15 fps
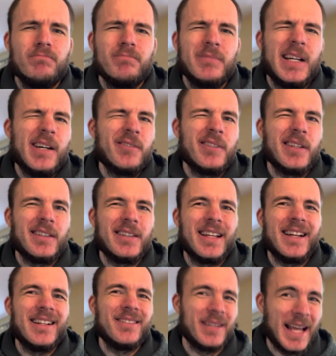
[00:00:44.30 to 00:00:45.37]
I don't think
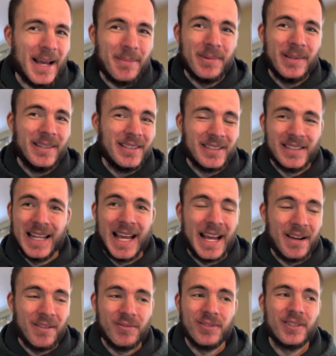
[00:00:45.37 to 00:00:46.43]
that happiness and
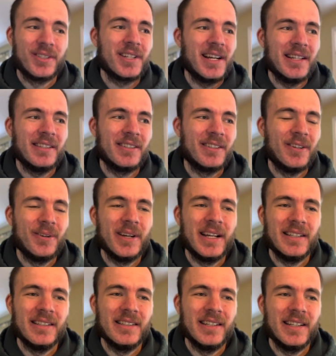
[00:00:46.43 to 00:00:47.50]
average kind of go
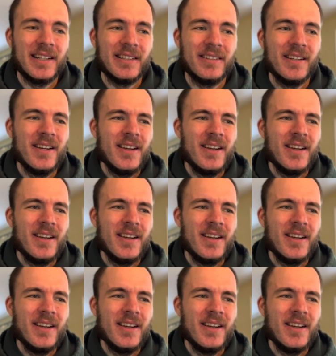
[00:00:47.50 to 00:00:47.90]
hand in hand.